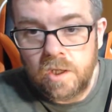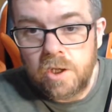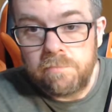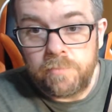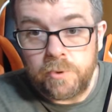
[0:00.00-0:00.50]

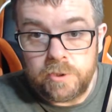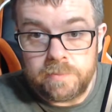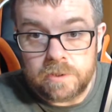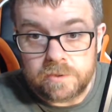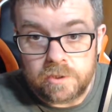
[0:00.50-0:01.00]
buddy
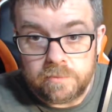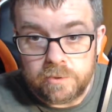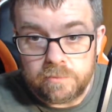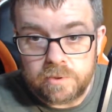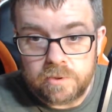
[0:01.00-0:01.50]
build coming up
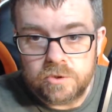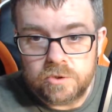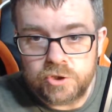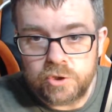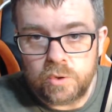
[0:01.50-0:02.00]

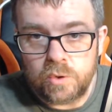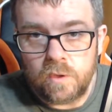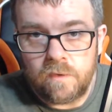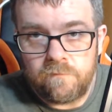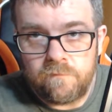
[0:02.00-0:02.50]
soon
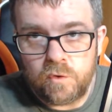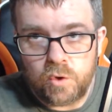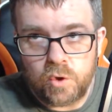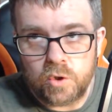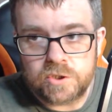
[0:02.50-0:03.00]
for
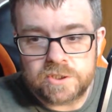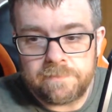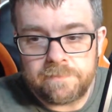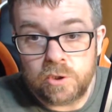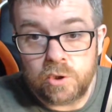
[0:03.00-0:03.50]
Sam
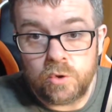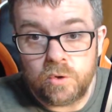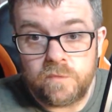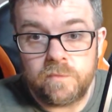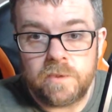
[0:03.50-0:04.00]
McCord
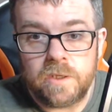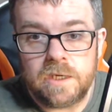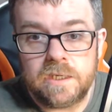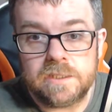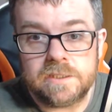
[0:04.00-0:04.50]
from the
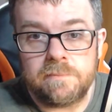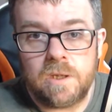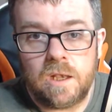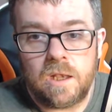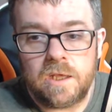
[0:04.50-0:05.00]
ISM
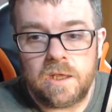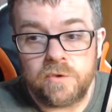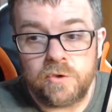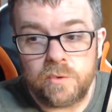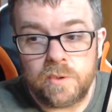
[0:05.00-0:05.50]
Live
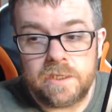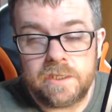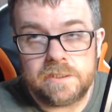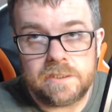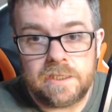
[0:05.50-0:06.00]
crew, and it
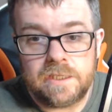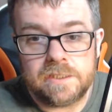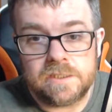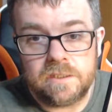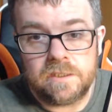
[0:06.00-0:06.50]
is,
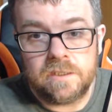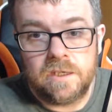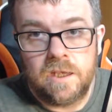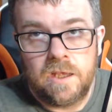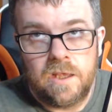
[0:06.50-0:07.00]

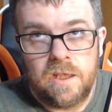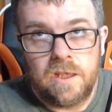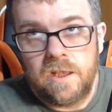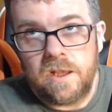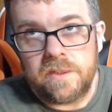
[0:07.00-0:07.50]

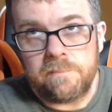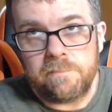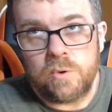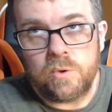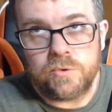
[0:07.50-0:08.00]
I think
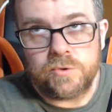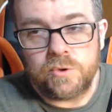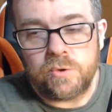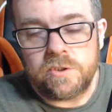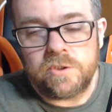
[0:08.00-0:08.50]
Paul's called
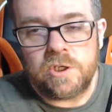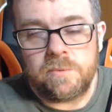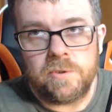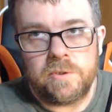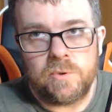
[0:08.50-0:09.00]
it top of
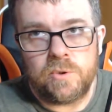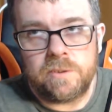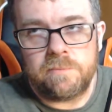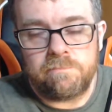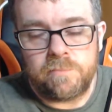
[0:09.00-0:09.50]
the morning
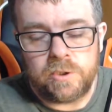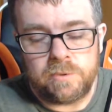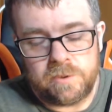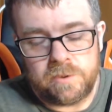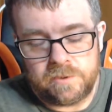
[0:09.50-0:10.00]
buddy
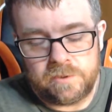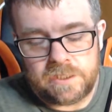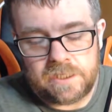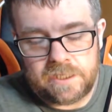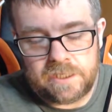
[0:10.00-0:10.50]
build,
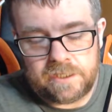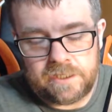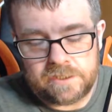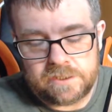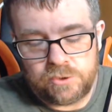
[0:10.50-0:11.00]
and
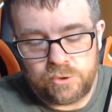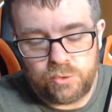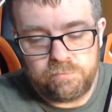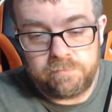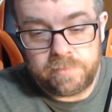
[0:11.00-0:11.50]
it's to
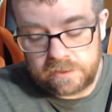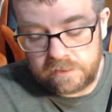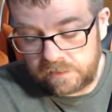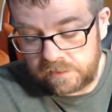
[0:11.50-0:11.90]
build